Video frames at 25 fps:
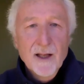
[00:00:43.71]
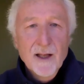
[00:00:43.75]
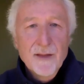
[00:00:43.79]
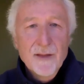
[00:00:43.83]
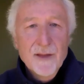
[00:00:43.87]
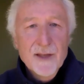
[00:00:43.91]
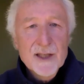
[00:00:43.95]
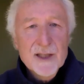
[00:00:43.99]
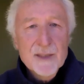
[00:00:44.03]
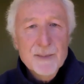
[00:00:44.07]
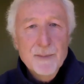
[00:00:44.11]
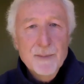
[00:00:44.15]

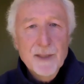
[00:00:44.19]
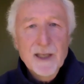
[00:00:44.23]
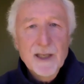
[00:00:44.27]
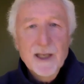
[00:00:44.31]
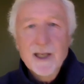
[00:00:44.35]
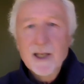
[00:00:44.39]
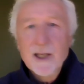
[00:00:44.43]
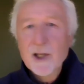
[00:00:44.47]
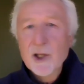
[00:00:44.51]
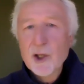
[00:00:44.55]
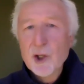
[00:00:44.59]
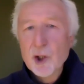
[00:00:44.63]
This
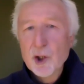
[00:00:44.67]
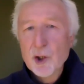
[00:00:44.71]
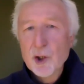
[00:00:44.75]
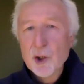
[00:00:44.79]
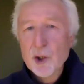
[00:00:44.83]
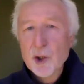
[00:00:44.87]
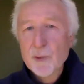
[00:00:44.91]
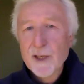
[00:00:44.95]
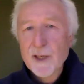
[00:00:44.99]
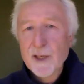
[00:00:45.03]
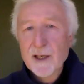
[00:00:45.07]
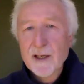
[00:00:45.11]
being
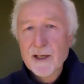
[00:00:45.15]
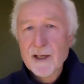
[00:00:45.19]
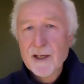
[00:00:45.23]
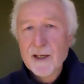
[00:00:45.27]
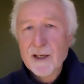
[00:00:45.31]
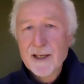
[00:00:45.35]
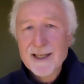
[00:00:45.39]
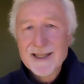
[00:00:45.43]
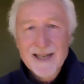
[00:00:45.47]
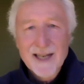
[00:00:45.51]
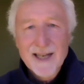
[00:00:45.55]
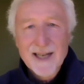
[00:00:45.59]
human
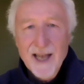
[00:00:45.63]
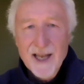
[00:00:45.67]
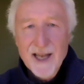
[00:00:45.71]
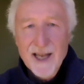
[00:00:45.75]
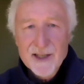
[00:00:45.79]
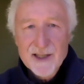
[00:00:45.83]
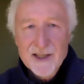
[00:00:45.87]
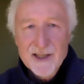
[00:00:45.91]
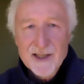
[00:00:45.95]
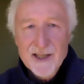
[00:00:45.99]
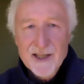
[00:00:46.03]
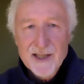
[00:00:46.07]
is a
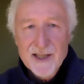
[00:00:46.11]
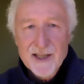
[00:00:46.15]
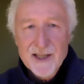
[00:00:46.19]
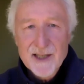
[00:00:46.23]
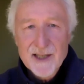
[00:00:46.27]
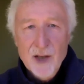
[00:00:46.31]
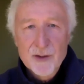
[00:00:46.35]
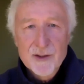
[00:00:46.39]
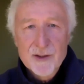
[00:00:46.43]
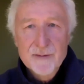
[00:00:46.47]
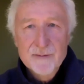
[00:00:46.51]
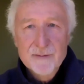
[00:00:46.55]
guest
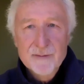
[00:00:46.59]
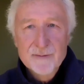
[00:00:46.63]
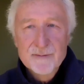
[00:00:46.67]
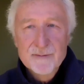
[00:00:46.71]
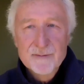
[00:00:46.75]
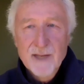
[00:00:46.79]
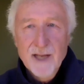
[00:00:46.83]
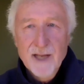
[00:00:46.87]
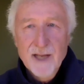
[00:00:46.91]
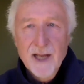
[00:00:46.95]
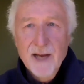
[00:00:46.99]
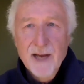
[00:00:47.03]

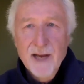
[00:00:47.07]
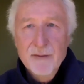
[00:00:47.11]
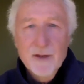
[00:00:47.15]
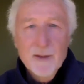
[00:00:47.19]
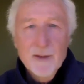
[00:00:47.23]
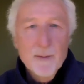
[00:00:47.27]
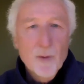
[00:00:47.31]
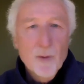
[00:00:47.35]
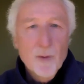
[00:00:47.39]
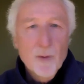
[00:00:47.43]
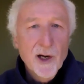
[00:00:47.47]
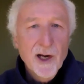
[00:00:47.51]
house. Every
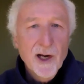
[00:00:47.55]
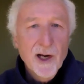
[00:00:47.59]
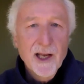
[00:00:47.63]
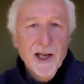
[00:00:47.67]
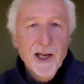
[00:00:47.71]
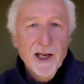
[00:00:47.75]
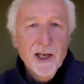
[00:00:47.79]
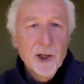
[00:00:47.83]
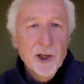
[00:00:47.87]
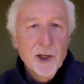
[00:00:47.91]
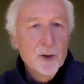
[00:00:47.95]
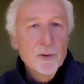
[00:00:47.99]

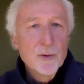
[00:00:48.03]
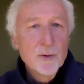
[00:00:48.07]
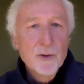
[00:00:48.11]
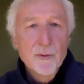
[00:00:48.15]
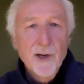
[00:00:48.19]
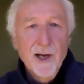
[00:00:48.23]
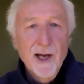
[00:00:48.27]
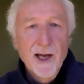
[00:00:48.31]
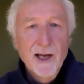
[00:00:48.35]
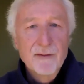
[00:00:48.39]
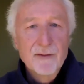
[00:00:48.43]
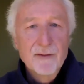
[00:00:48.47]
morning, a new
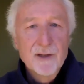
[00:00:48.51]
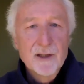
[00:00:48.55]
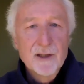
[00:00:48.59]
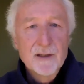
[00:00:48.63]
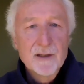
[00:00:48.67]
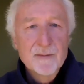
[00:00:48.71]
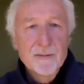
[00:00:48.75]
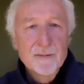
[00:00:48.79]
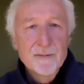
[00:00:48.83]
arrival,